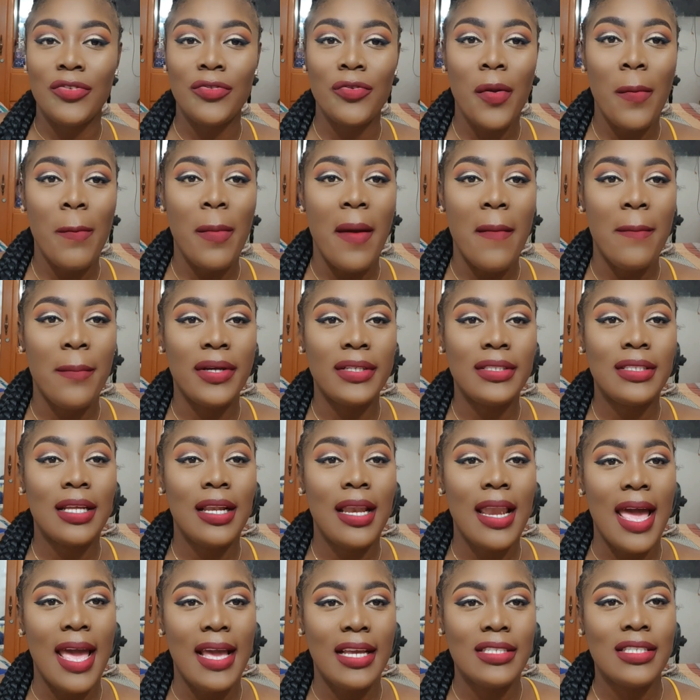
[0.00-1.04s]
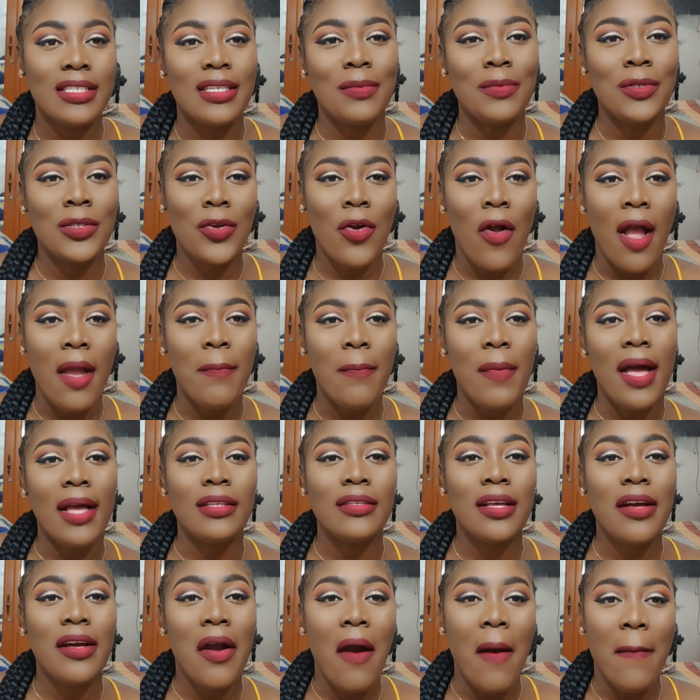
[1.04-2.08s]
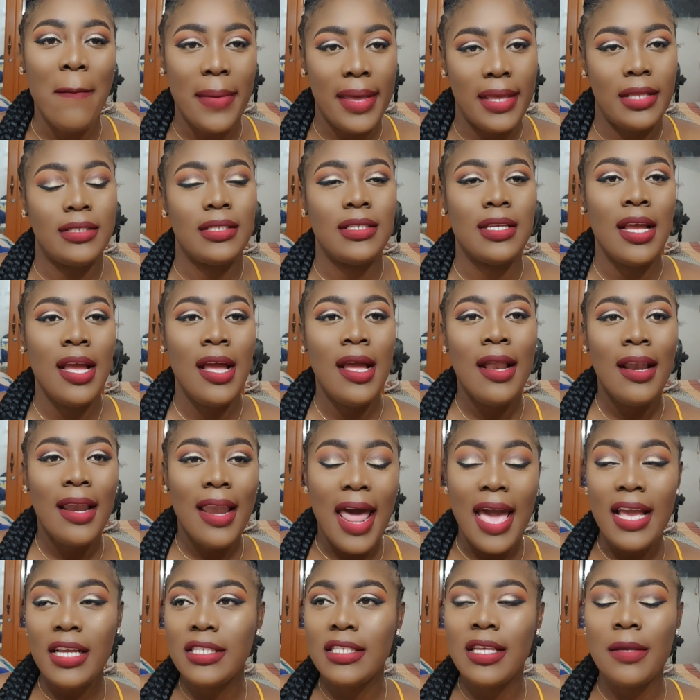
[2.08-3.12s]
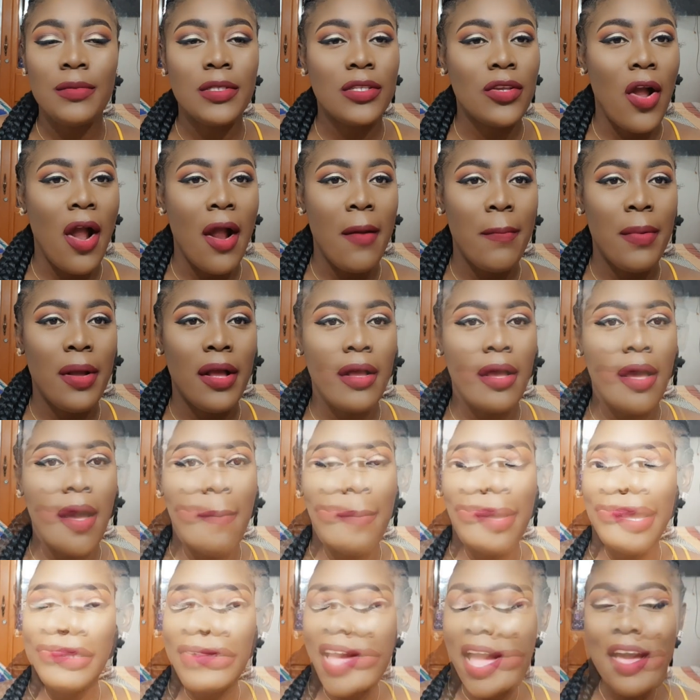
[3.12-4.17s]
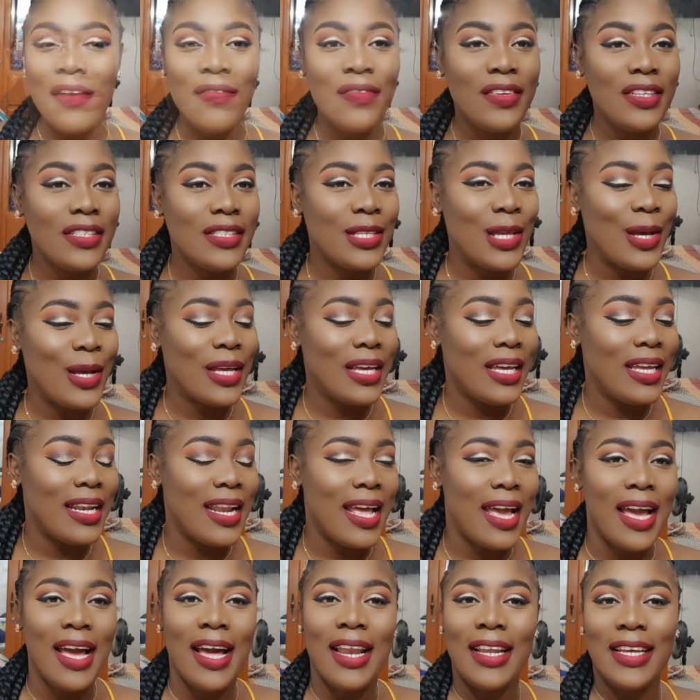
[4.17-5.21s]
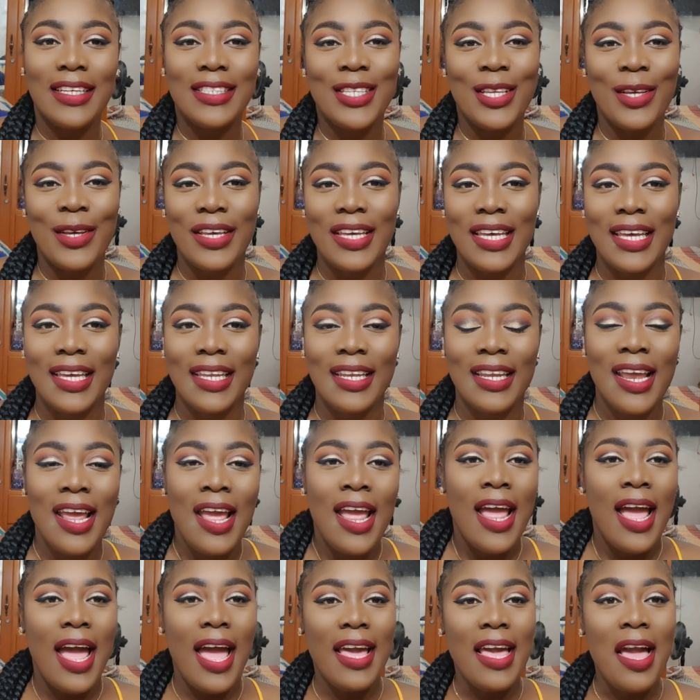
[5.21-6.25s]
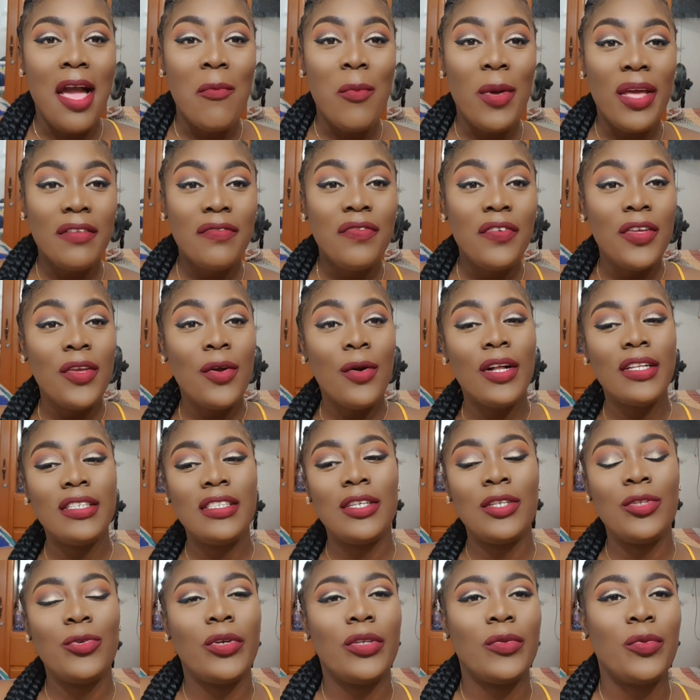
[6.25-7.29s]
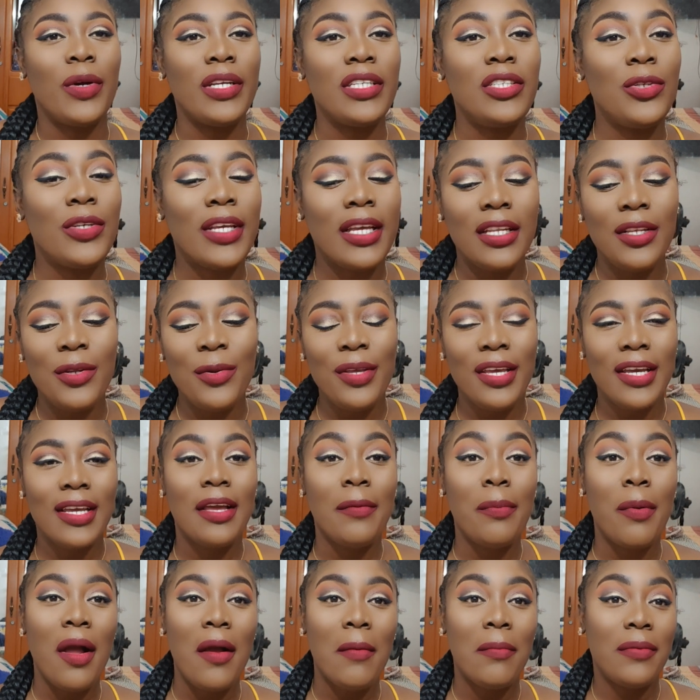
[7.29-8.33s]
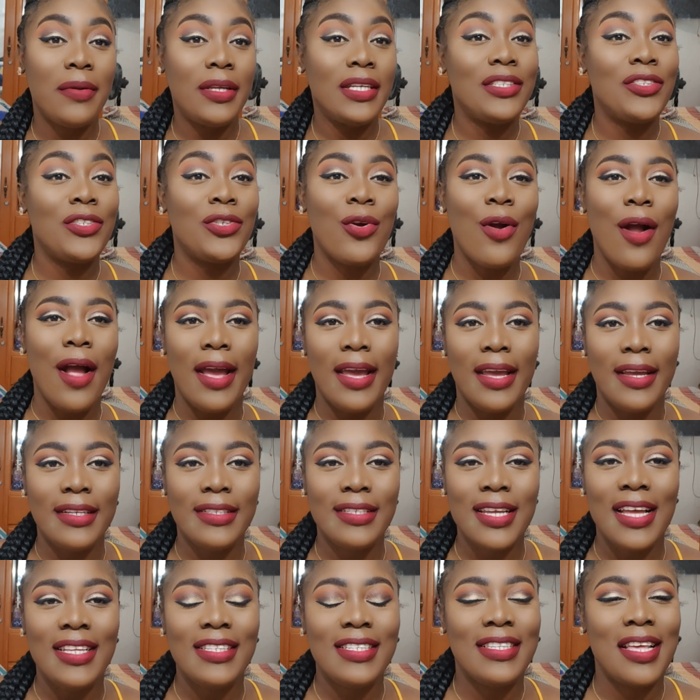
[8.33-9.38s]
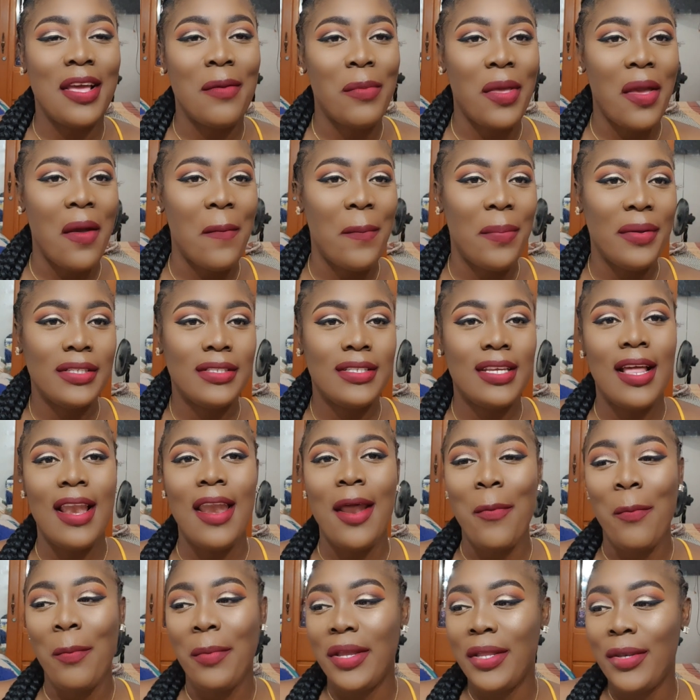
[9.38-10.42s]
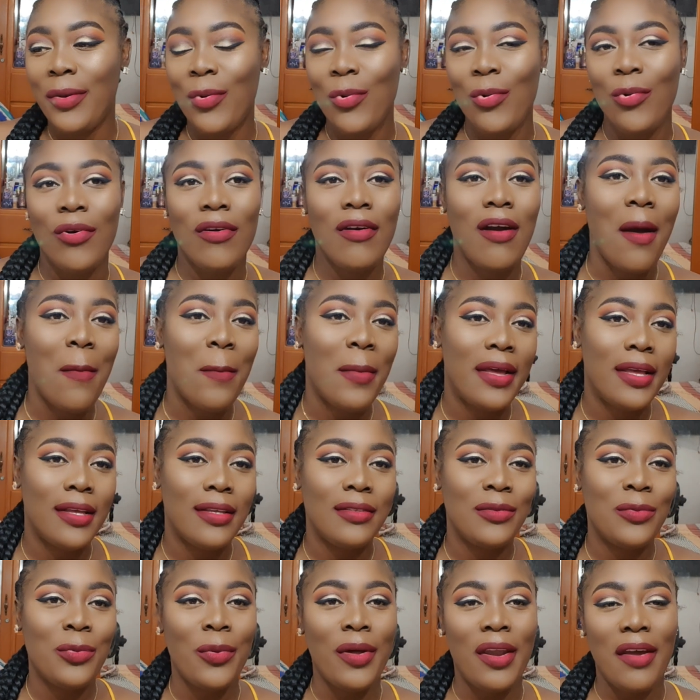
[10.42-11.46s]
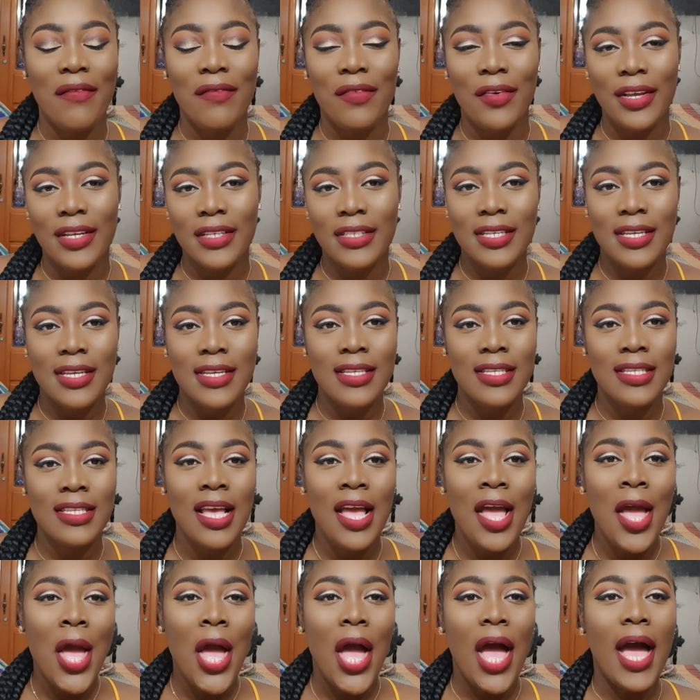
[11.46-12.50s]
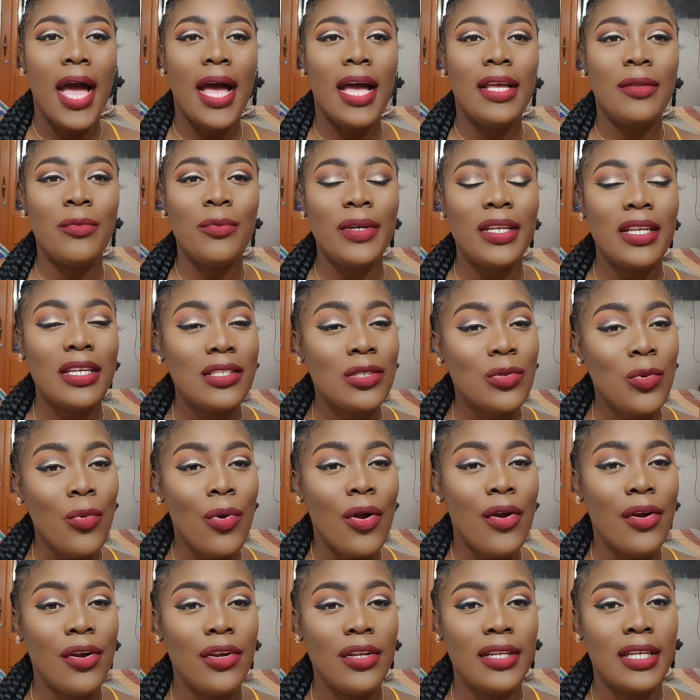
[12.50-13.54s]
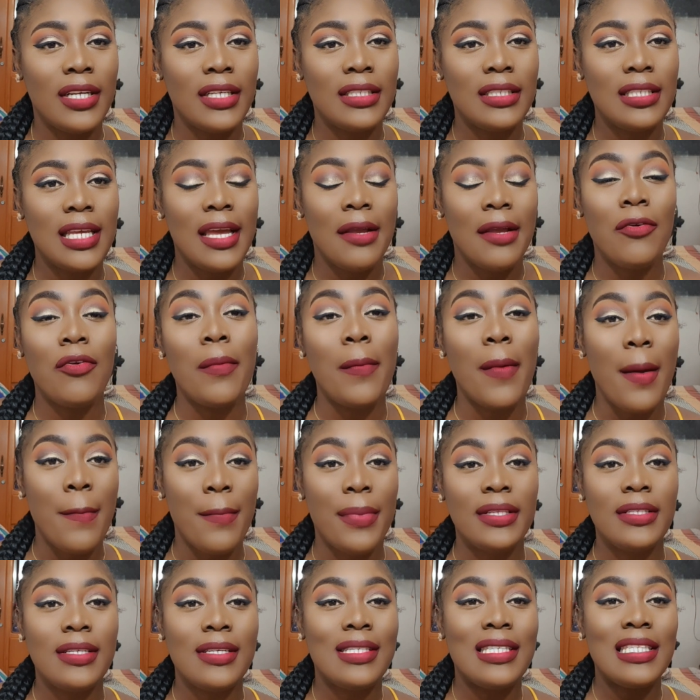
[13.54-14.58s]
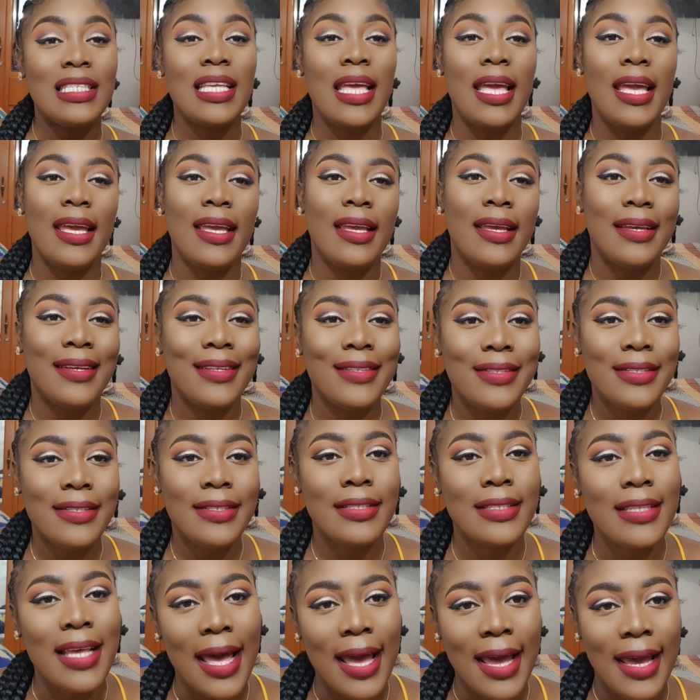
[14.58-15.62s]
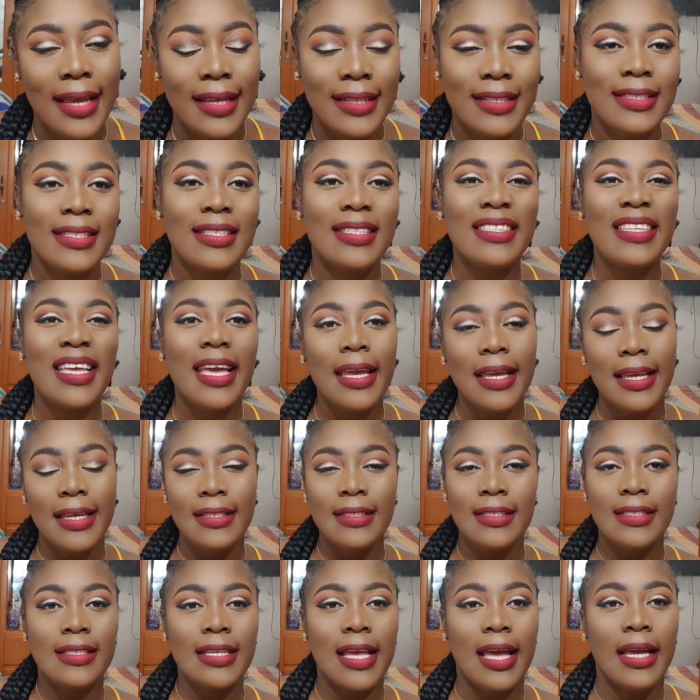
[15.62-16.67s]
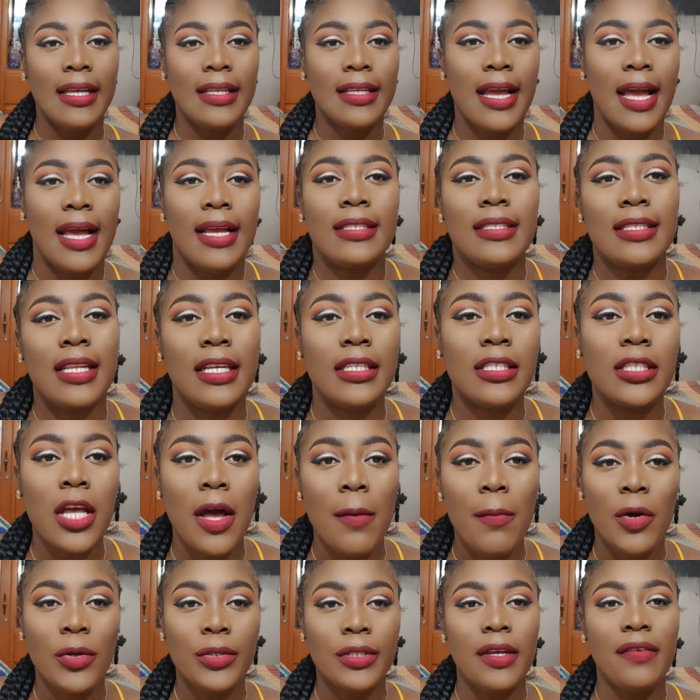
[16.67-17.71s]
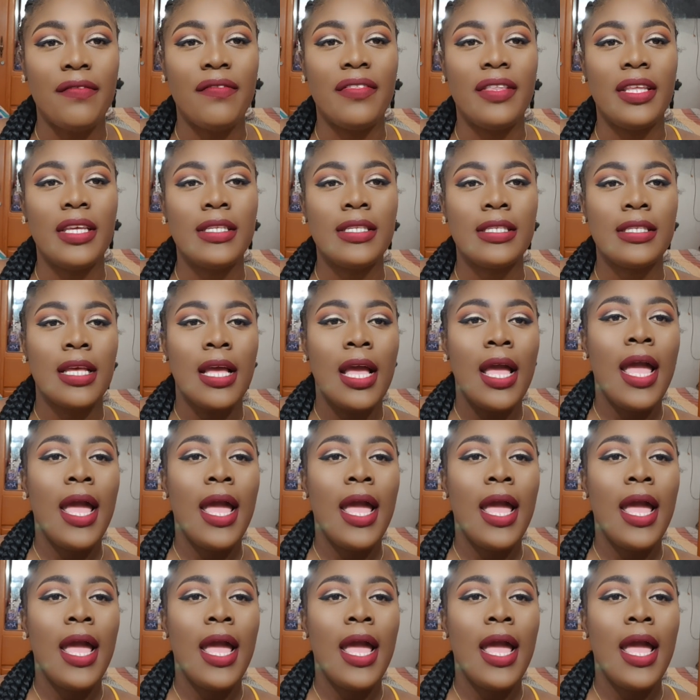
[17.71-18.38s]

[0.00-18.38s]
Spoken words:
Remember to like, subscribe, and comment. like, subscribe, and comment. I feel so good, like I look so good. I can't wait for you all to do it. What you can do, you can probably try it and send me a picture, let me know, comment, whatever it is. And with this corona thing, remember to stay inside. Stay inside, guys. Let's come out of this